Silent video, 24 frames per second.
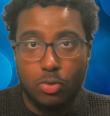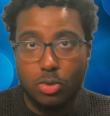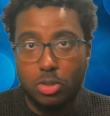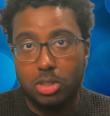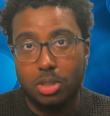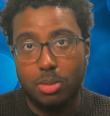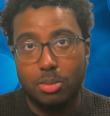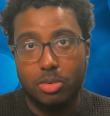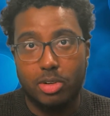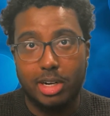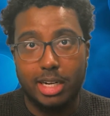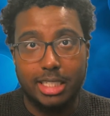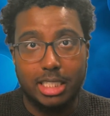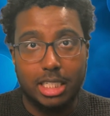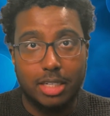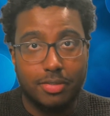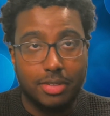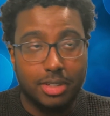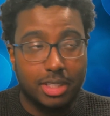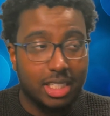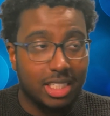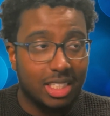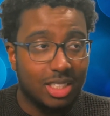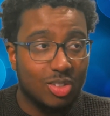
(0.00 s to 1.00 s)
some
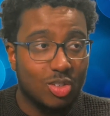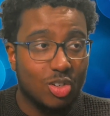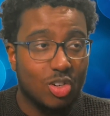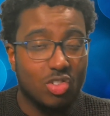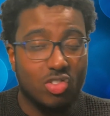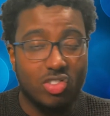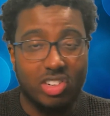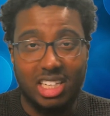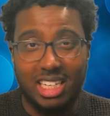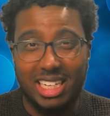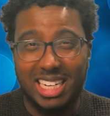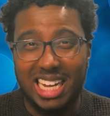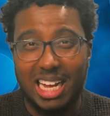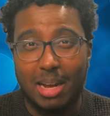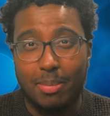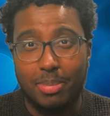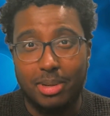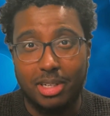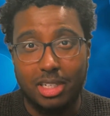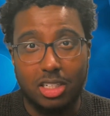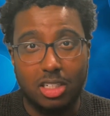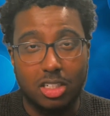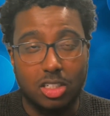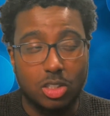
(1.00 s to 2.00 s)
creativity, not really
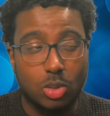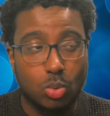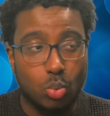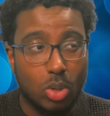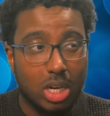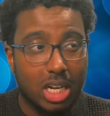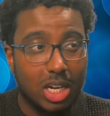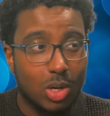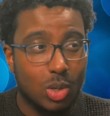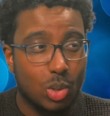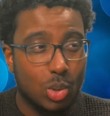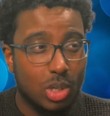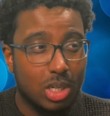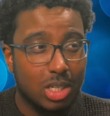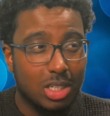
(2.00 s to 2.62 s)
happening as well.